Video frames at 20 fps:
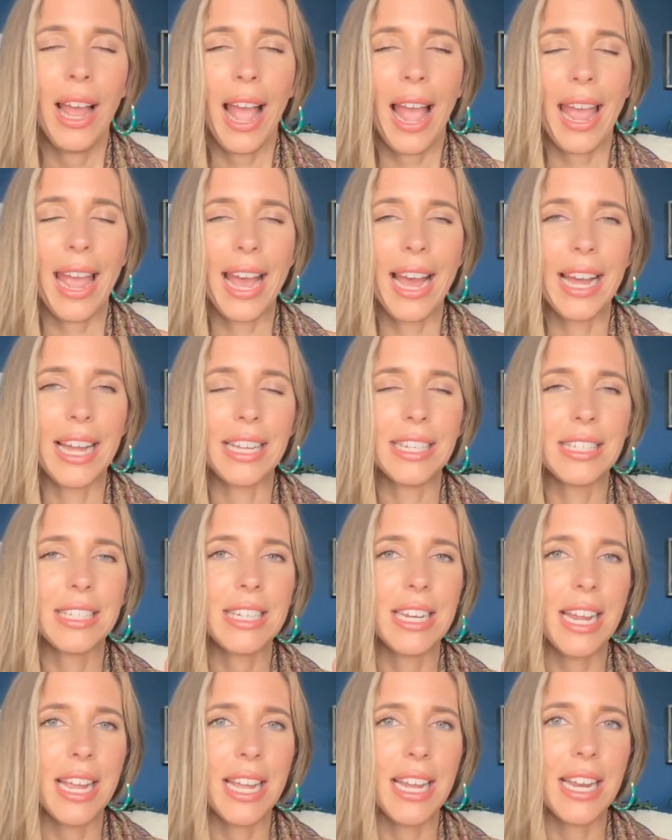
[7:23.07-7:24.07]
and
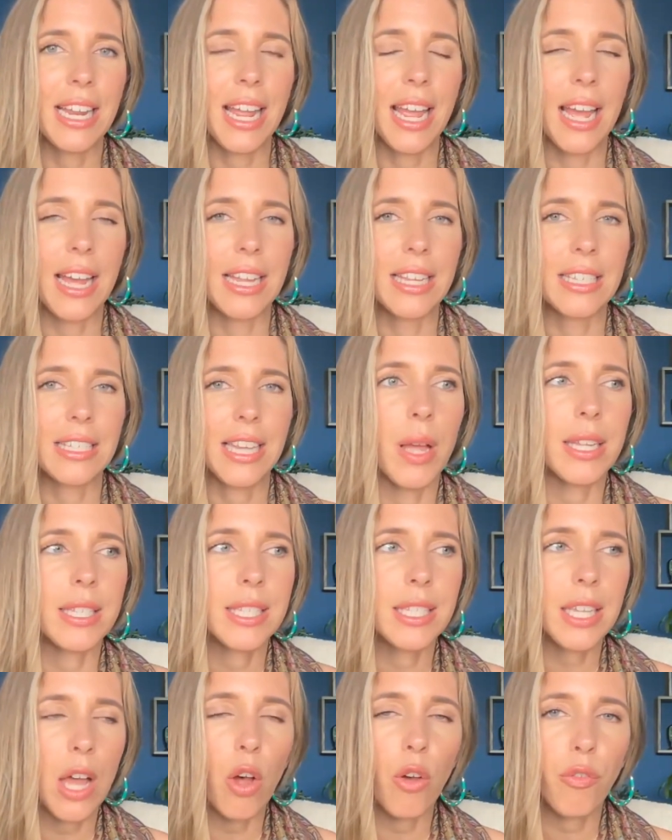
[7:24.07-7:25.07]
it is a
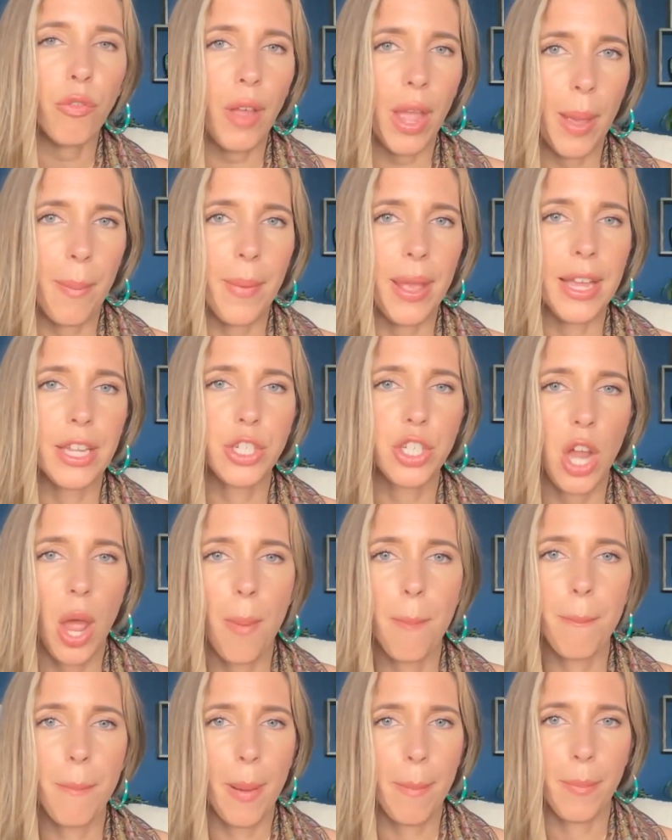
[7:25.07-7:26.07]
self-image
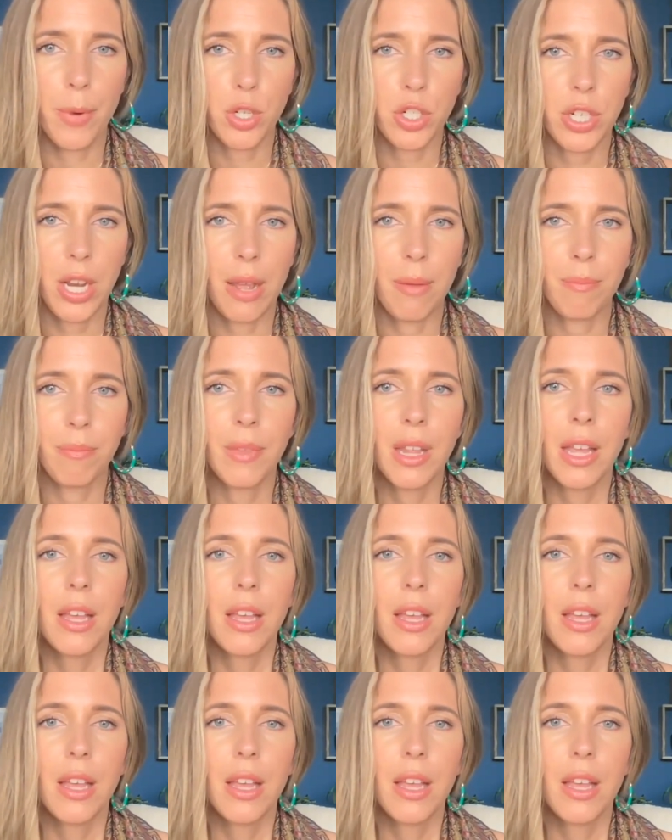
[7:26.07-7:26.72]
membership.